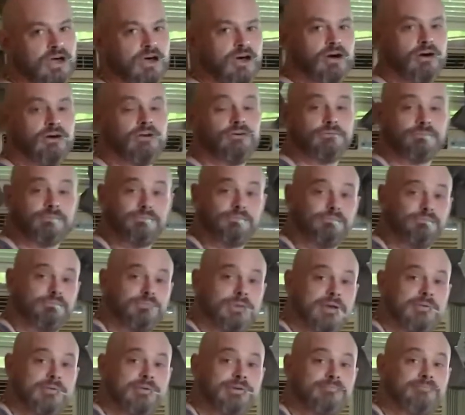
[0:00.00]
Oh,
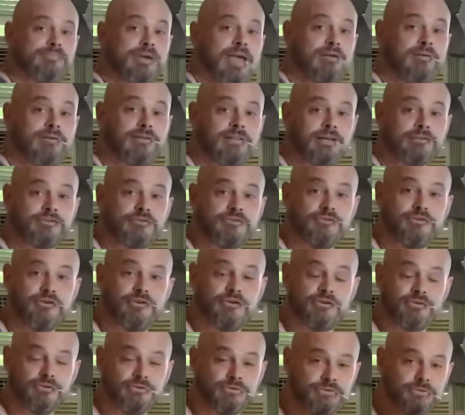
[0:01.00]
baby like the
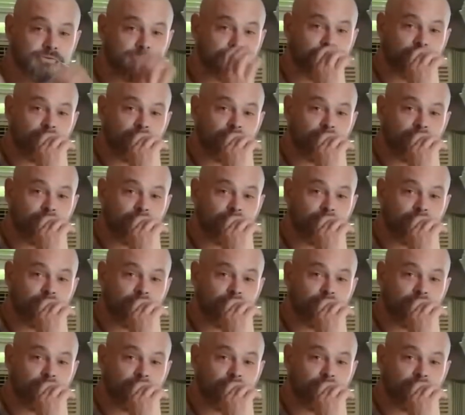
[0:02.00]
noodles?